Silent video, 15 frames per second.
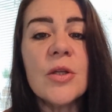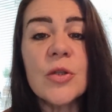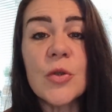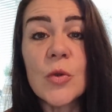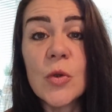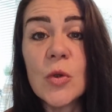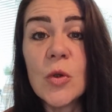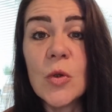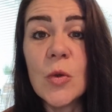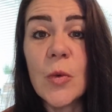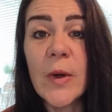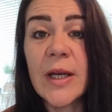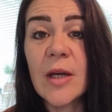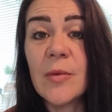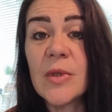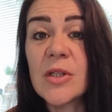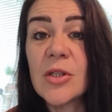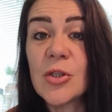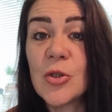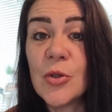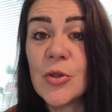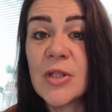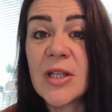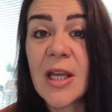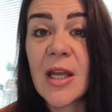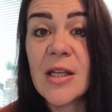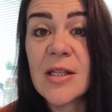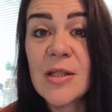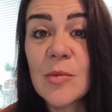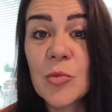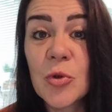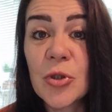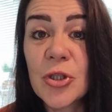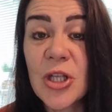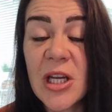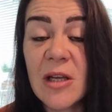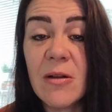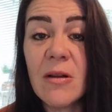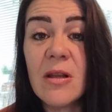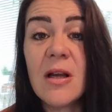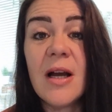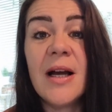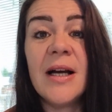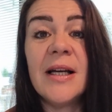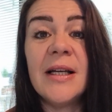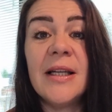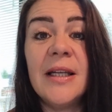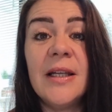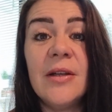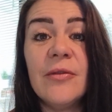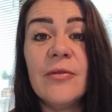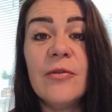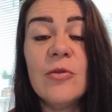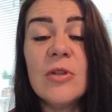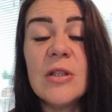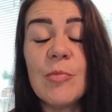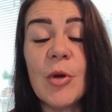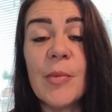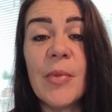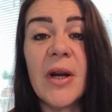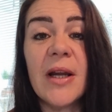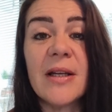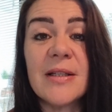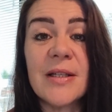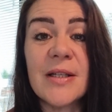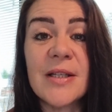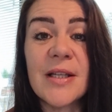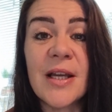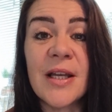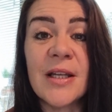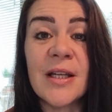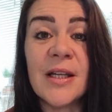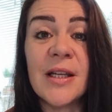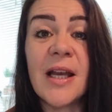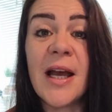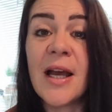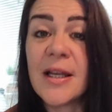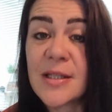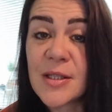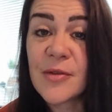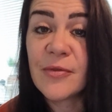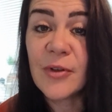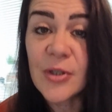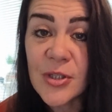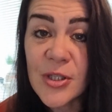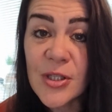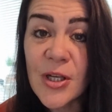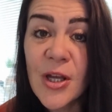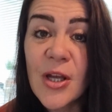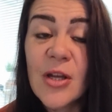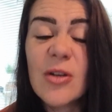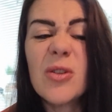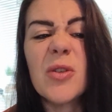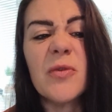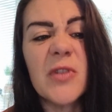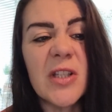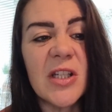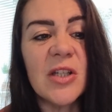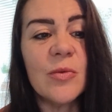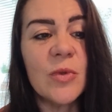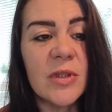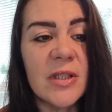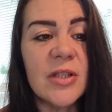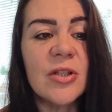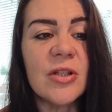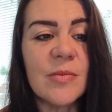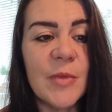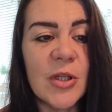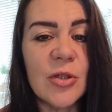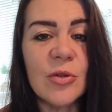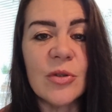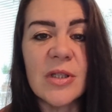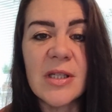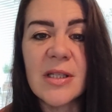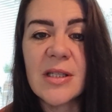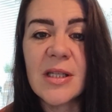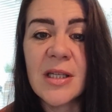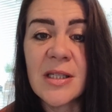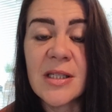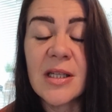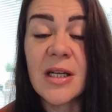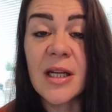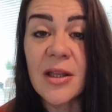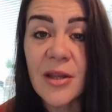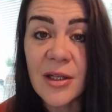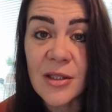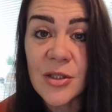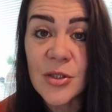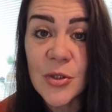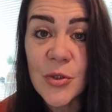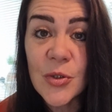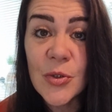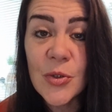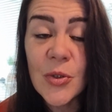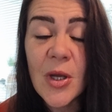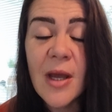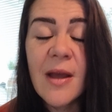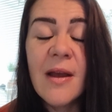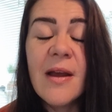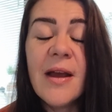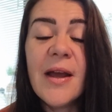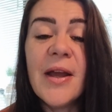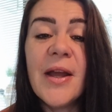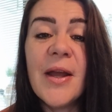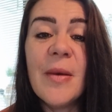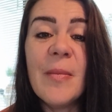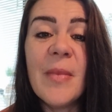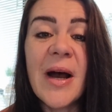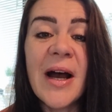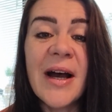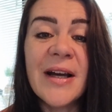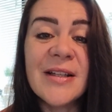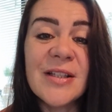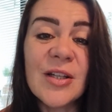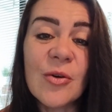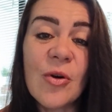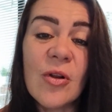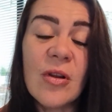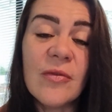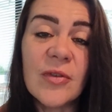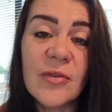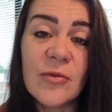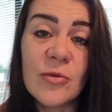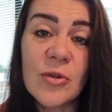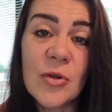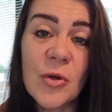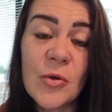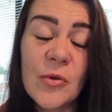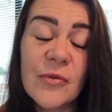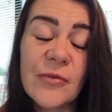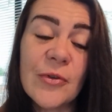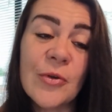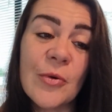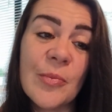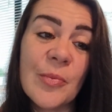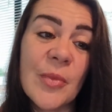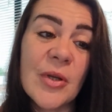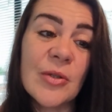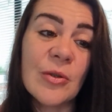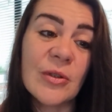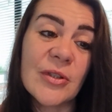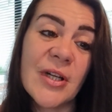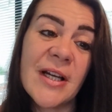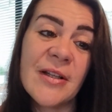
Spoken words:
So when I was due to get some more gel, I phoned my practice and I asked first, because obviously you want to just make sure it's the right thing to do. And I got a lovely phone call from Dr.